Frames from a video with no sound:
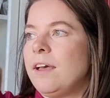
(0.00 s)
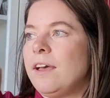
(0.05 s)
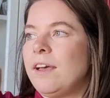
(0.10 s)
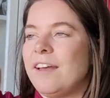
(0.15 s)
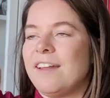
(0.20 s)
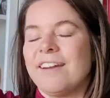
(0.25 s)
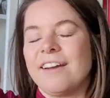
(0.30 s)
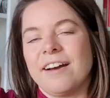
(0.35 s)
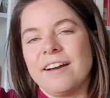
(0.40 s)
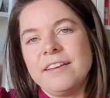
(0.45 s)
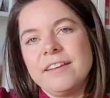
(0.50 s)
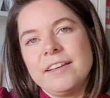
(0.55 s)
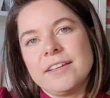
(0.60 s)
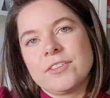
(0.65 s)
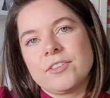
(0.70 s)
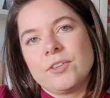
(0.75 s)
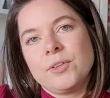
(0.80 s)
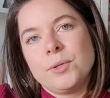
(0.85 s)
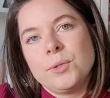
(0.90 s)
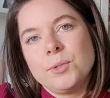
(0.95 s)
And I
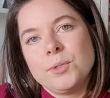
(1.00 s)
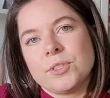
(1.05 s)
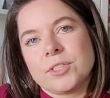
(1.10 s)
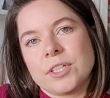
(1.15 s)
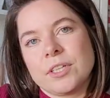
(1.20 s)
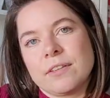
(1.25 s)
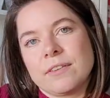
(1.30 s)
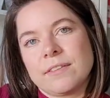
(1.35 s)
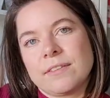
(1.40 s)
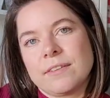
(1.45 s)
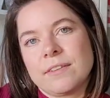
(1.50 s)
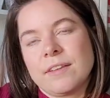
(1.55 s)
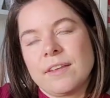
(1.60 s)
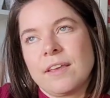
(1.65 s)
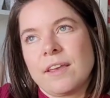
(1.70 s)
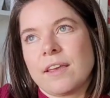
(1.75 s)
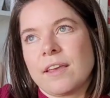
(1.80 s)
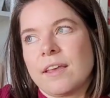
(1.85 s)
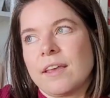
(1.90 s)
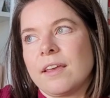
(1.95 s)
get to use it,
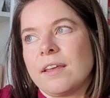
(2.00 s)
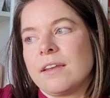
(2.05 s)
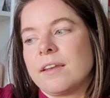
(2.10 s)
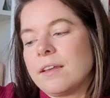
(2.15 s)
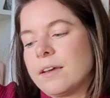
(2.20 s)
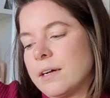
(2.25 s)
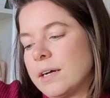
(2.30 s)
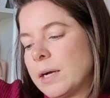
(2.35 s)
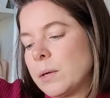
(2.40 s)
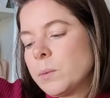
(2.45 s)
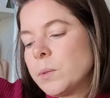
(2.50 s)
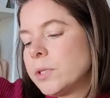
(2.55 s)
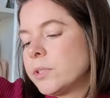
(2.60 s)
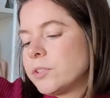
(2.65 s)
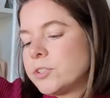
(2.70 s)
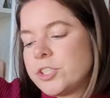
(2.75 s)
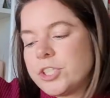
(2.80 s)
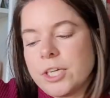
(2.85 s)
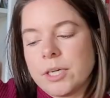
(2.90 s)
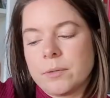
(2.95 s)
and I
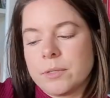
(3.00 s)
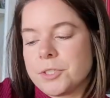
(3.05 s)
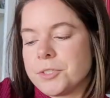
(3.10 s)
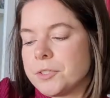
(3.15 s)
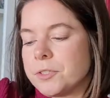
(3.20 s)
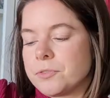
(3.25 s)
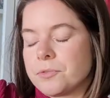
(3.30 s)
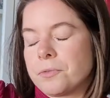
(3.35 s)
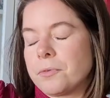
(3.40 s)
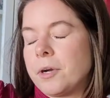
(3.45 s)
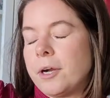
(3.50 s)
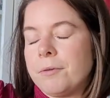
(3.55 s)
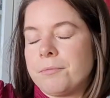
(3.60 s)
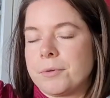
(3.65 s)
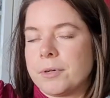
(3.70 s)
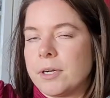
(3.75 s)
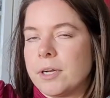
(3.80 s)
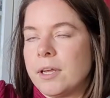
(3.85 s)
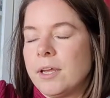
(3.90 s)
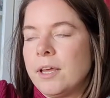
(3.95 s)
will cherish this
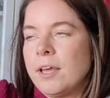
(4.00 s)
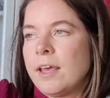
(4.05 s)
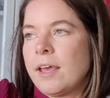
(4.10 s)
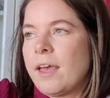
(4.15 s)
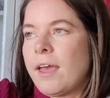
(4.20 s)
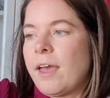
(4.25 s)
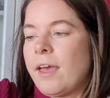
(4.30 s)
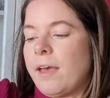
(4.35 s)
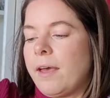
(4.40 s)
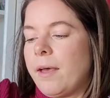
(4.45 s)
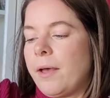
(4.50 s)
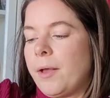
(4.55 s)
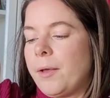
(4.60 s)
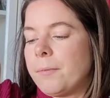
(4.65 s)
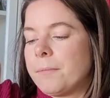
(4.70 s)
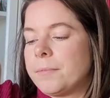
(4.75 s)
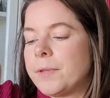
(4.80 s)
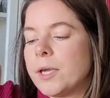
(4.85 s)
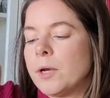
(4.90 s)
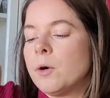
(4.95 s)
forever.
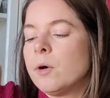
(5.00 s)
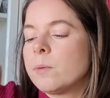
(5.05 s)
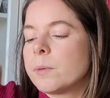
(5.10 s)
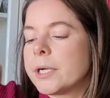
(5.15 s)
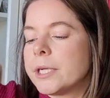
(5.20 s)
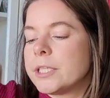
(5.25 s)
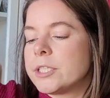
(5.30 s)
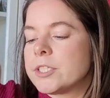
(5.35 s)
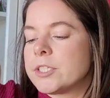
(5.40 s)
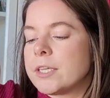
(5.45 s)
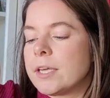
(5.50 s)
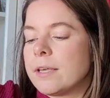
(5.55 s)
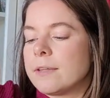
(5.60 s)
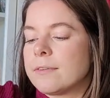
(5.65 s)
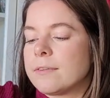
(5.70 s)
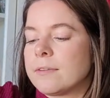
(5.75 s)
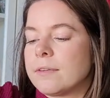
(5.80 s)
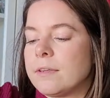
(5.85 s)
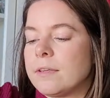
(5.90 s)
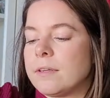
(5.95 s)
They already
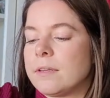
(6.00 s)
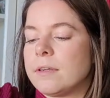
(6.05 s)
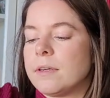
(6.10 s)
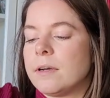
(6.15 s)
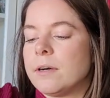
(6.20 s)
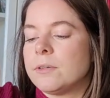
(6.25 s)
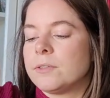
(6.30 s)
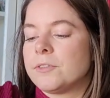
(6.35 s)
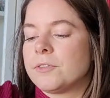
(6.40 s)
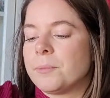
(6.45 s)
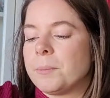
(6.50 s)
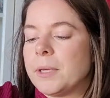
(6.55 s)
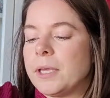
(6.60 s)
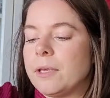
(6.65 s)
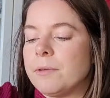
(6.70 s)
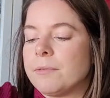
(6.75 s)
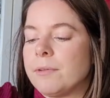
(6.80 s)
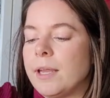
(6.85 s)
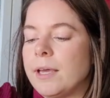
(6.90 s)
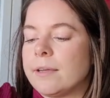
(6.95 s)
said in a note to
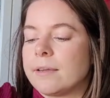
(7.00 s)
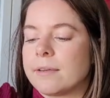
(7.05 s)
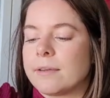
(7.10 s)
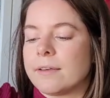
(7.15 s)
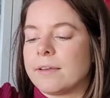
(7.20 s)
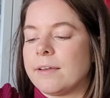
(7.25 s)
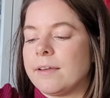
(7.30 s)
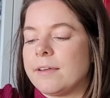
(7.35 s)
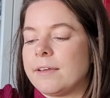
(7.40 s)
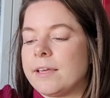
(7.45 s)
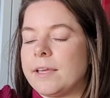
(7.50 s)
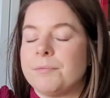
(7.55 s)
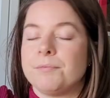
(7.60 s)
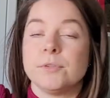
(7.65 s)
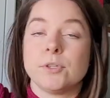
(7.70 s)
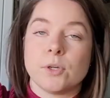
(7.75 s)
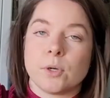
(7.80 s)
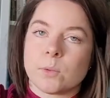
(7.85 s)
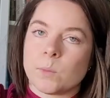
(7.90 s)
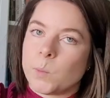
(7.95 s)
me, like, if
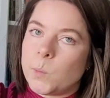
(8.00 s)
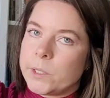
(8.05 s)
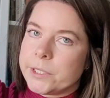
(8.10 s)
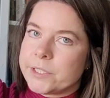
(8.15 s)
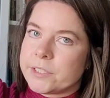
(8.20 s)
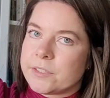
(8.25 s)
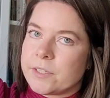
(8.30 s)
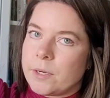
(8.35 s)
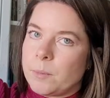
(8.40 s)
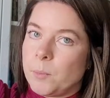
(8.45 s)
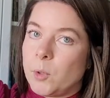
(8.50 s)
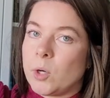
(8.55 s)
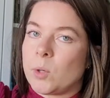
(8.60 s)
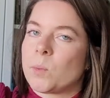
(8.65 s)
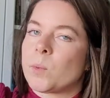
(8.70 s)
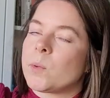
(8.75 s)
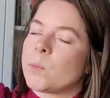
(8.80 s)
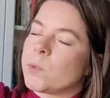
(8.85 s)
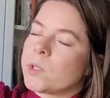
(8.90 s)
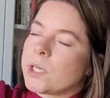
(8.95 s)
you don't want it anymore,
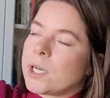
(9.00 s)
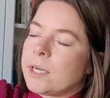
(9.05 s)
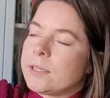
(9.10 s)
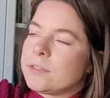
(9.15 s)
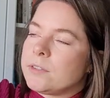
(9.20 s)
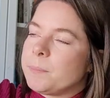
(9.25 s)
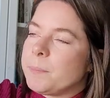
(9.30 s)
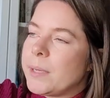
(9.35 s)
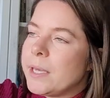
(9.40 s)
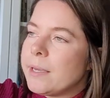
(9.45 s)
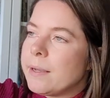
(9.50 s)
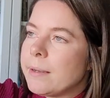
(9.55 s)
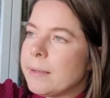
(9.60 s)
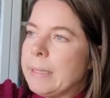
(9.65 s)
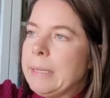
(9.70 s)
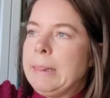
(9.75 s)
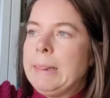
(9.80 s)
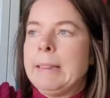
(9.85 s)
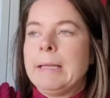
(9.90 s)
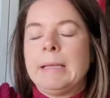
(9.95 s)
we would like it back.
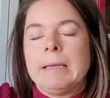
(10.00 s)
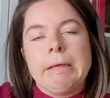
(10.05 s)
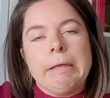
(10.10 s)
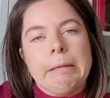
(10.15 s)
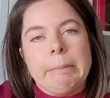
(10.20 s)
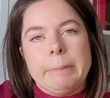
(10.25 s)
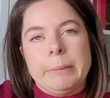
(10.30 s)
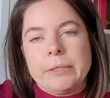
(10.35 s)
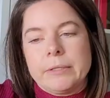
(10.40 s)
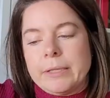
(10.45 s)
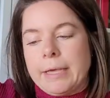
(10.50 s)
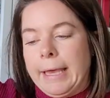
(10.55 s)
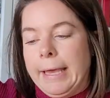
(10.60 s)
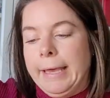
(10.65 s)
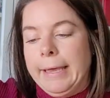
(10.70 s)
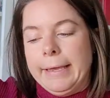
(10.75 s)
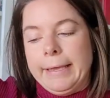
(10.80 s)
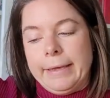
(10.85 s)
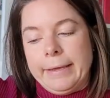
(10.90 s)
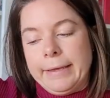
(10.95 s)
But
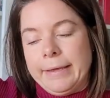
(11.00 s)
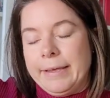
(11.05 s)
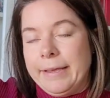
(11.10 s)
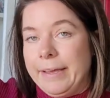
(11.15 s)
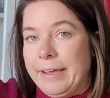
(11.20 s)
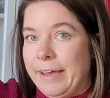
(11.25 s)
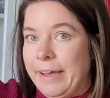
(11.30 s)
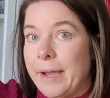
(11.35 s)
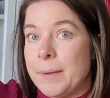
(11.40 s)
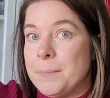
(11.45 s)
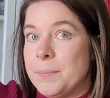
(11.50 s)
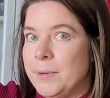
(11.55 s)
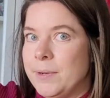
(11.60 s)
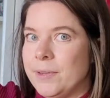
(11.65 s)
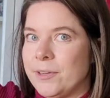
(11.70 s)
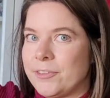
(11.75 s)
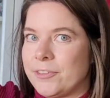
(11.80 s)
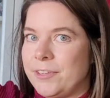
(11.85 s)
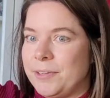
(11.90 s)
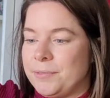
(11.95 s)
hey, I'm
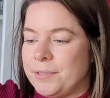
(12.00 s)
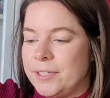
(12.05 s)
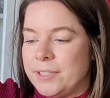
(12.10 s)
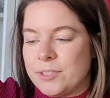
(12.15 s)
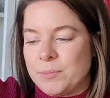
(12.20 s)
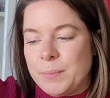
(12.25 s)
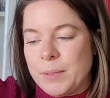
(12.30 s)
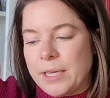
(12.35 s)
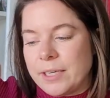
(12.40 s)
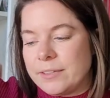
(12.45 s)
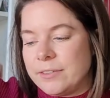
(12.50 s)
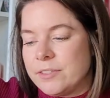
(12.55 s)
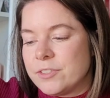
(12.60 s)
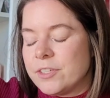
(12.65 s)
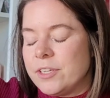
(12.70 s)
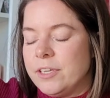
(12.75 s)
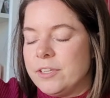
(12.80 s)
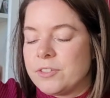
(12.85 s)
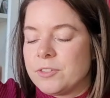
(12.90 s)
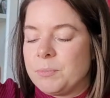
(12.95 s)
not giving this back. This
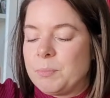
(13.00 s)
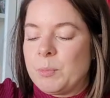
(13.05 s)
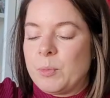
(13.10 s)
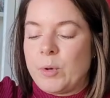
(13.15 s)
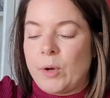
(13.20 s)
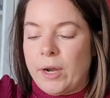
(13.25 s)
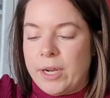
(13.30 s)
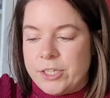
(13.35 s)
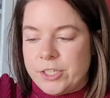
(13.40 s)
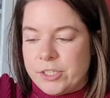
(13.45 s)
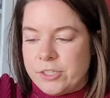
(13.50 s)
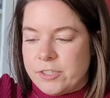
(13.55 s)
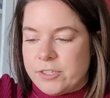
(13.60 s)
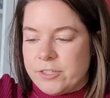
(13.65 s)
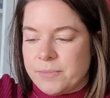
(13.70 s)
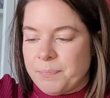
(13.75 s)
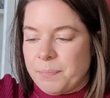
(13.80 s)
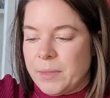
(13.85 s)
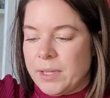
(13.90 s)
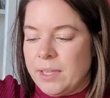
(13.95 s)
is precious.